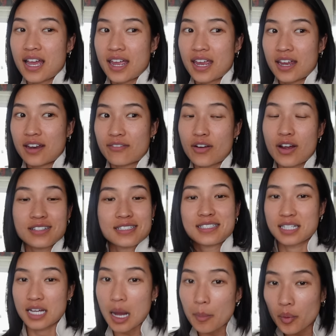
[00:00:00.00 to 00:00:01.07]
and for us
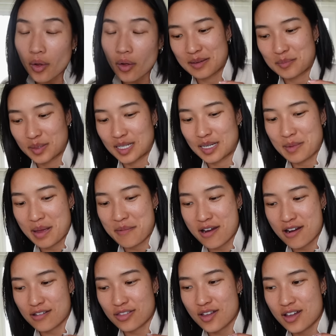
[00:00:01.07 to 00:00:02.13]
as a couple. Completing my
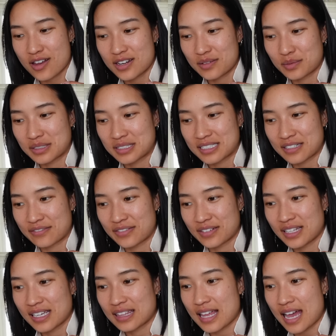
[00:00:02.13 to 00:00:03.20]
marathon was a
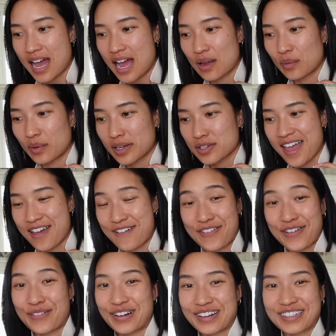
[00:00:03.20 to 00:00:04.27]
feeling that I wish
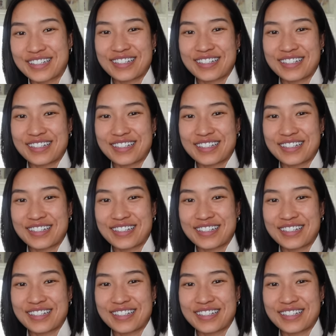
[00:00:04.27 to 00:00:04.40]
everyone